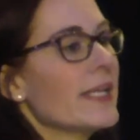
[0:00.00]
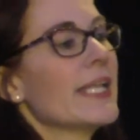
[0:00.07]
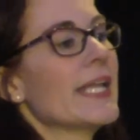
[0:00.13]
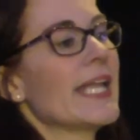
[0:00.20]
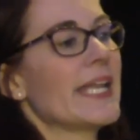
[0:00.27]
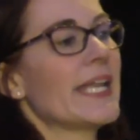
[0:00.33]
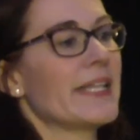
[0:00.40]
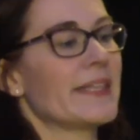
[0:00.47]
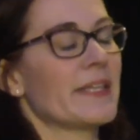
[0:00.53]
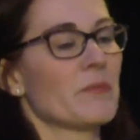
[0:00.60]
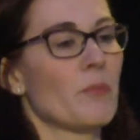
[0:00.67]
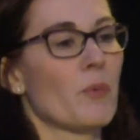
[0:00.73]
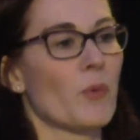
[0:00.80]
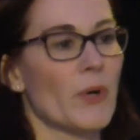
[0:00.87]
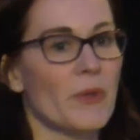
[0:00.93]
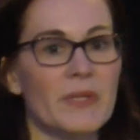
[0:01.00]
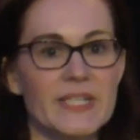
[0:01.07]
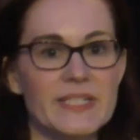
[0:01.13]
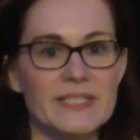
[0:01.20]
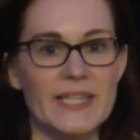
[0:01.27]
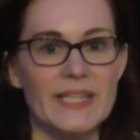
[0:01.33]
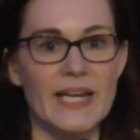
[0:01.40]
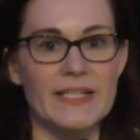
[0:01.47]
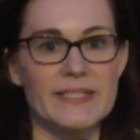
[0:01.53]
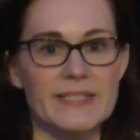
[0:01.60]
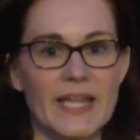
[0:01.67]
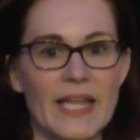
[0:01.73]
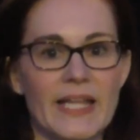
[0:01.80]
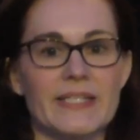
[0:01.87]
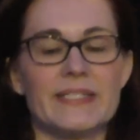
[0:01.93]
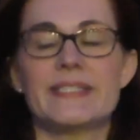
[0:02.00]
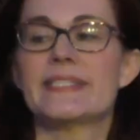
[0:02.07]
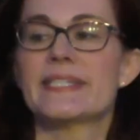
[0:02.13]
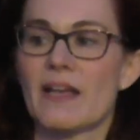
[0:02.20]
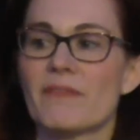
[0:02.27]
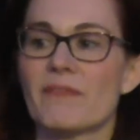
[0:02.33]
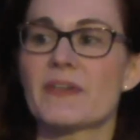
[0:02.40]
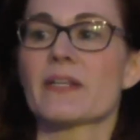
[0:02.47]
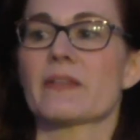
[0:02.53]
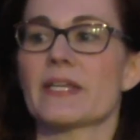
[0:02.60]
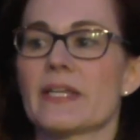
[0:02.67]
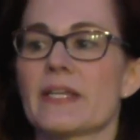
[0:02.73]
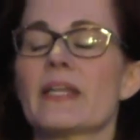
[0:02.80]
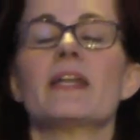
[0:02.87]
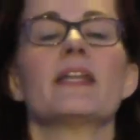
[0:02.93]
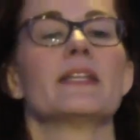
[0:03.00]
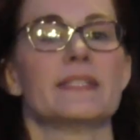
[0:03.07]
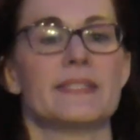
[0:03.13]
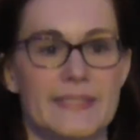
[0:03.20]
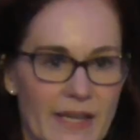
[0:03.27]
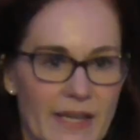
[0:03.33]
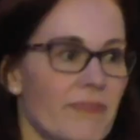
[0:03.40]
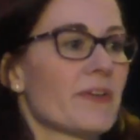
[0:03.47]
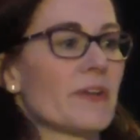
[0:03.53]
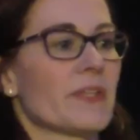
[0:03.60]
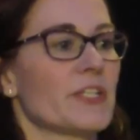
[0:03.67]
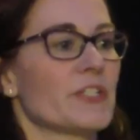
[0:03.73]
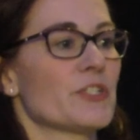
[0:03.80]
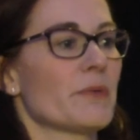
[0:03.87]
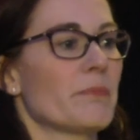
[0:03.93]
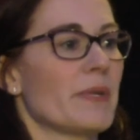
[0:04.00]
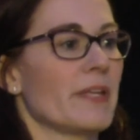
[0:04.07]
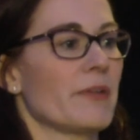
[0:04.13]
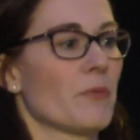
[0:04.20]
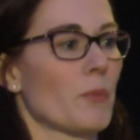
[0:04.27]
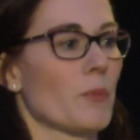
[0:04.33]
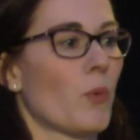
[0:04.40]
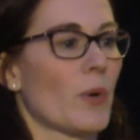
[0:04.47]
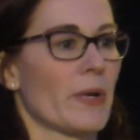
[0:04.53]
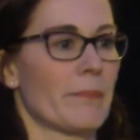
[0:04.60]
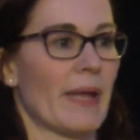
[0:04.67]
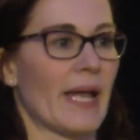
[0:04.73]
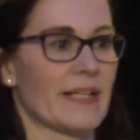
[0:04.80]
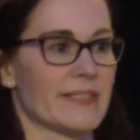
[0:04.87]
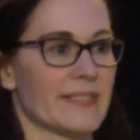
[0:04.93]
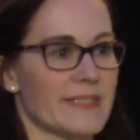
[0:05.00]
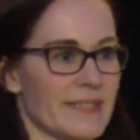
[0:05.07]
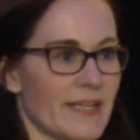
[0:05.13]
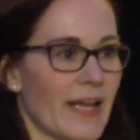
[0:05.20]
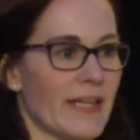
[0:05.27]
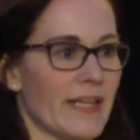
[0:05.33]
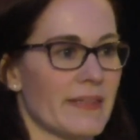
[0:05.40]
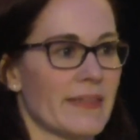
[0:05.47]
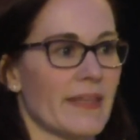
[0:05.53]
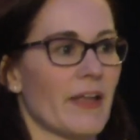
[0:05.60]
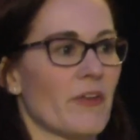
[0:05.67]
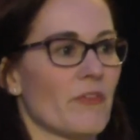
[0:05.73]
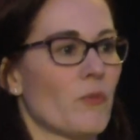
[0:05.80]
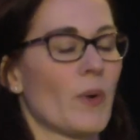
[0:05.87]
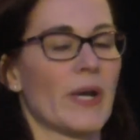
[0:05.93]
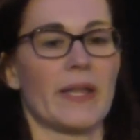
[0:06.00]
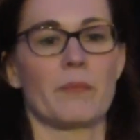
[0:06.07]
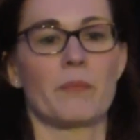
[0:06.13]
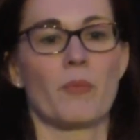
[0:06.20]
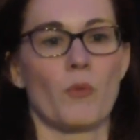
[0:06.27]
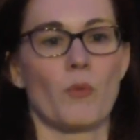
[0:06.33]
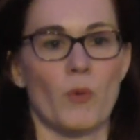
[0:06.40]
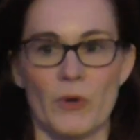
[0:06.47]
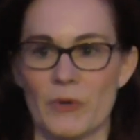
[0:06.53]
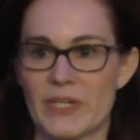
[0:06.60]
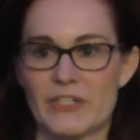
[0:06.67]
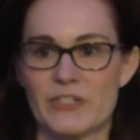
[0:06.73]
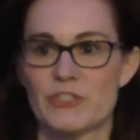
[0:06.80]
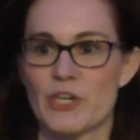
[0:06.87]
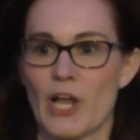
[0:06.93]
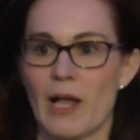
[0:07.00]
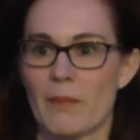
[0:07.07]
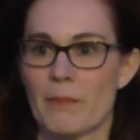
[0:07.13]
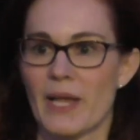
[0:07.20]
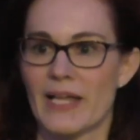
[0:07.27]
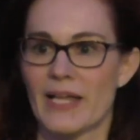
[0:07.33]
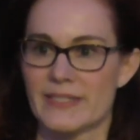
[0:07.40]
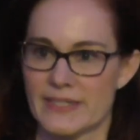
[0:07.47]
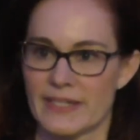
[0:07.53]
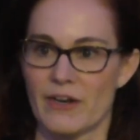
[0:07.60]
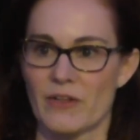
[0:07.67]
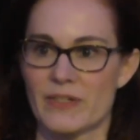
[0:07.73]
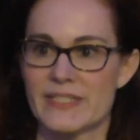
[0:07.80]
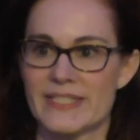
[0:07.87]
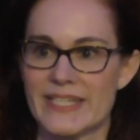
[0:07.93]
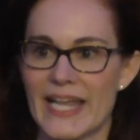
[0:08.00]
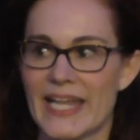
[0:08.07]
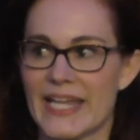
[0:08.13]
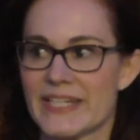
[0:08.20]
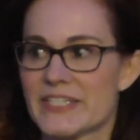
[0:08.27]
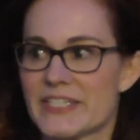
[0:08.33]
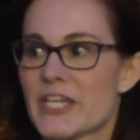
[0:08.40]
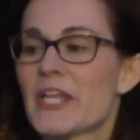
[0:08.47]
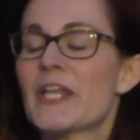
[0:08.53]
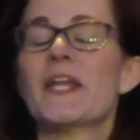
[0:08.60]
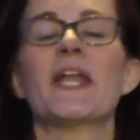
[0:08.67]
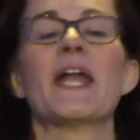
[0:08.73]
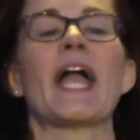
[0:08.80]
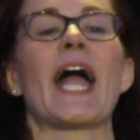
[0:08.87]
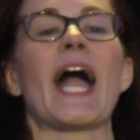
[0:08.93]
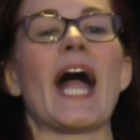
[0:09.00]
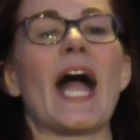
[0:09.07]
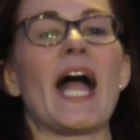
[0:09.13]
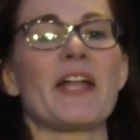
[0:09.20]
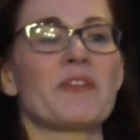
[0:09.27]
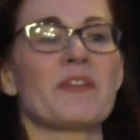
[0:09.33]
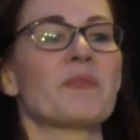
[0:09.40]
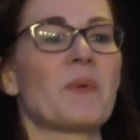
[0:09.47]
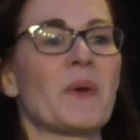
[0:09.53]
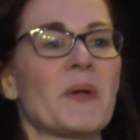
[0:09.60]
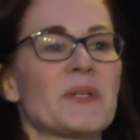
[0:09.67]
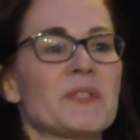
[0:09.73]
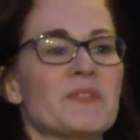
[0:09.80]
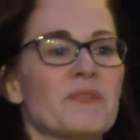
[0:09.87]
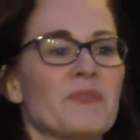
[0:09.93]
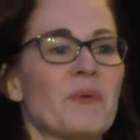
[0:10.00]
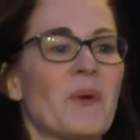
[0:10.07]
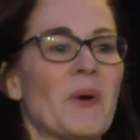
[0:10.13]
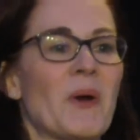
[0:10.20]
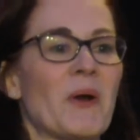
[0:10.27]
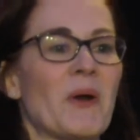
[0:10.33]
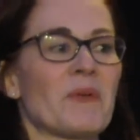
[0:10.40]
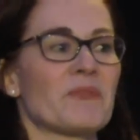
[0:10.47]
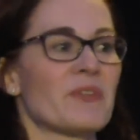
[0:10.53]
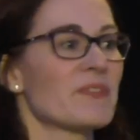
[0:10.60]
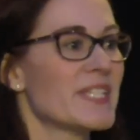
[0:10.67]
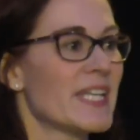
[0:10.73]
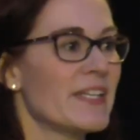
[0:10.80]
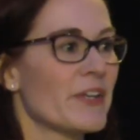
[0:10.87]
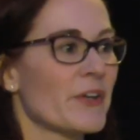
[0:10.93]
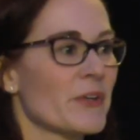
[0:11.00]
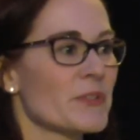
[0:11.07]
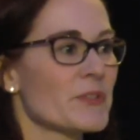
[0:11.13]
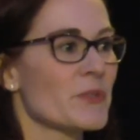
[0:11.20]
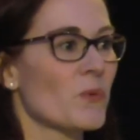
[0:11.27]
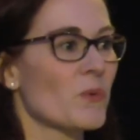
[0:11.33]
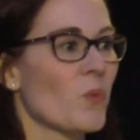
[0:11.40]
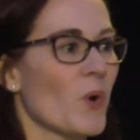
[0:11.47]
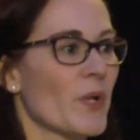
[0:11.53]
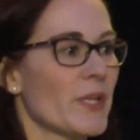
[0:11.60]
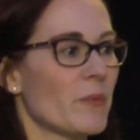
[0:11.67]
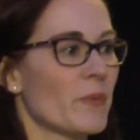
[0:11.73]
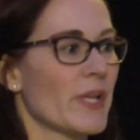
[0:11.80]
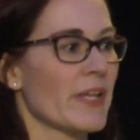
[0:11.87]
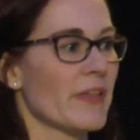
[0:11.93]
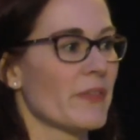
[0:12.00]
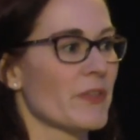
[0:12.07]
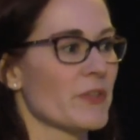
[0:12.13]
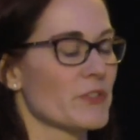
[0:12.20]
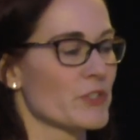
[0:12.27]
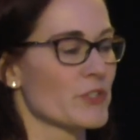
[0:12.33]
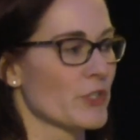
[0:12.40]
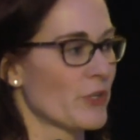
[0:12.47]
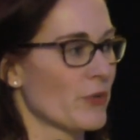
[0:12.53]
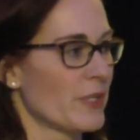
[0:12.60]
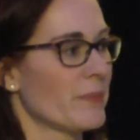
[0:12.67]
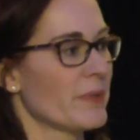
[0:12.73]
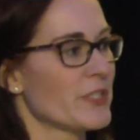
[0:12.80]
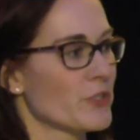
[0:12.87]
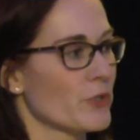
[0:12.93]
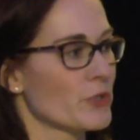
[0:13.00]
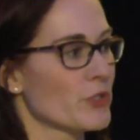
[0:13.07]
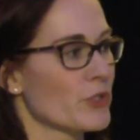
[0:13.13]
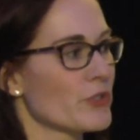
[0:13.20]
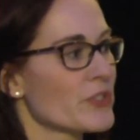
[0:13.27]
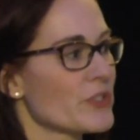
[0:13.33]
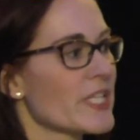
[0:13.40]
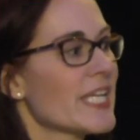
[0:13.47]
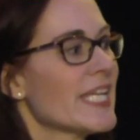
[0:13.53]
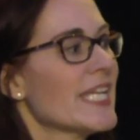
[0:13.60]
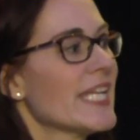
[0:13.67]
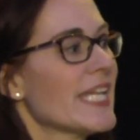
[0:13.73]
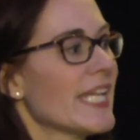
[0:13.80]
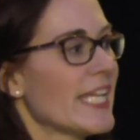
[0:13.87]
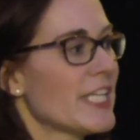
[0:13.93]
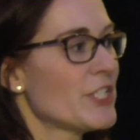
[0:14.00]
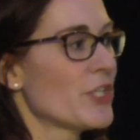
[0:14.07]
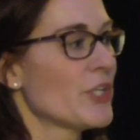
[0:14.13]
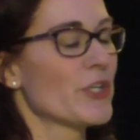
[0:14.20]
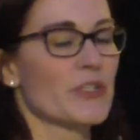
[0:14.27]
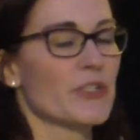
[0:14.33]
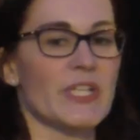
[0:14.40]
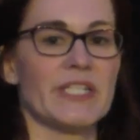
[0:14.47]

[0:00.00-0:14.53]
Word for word: Anything brilliant that I say definitely, definitely should be reported back to Scythe of what a brilliant job I did on stage. I have worked for 15 years working with security researchers engineers and